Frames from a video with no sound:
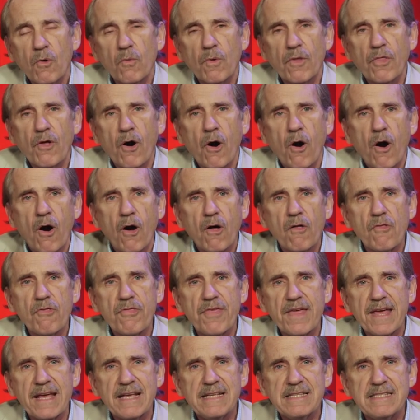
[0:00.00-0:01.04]
With all
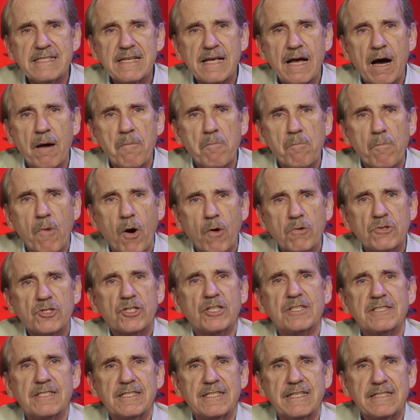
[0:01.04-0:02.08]
these
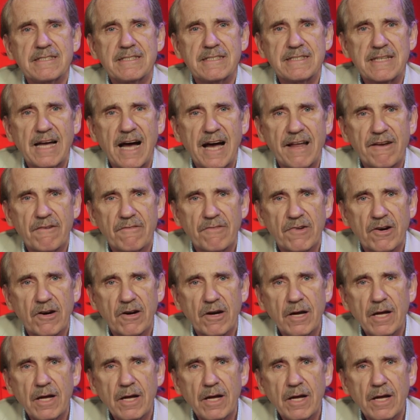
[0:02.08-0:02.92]
emotions inside of her.